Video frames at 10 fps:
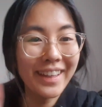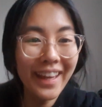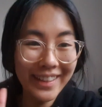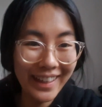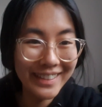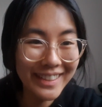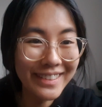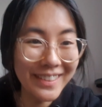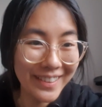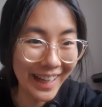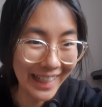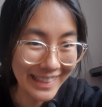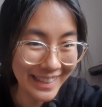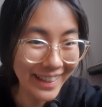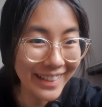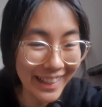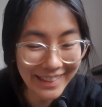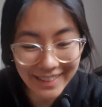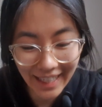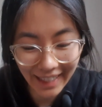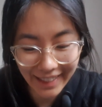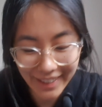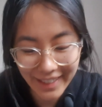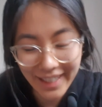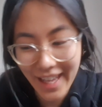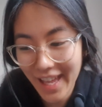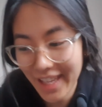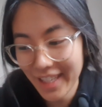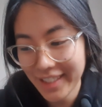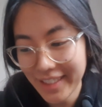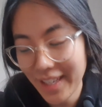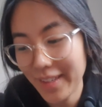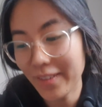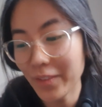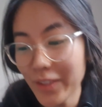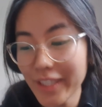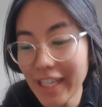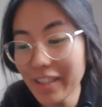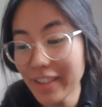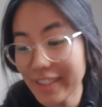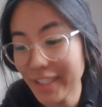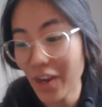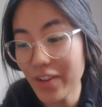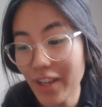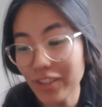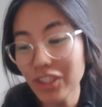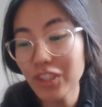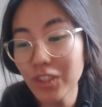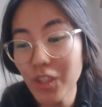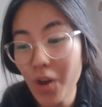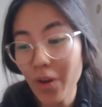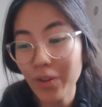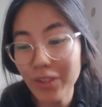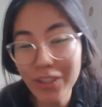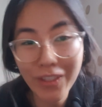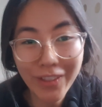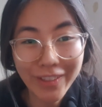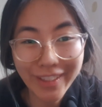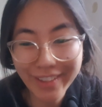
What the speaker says: Hey guys, so it's the next day and all the keys turned out so cute.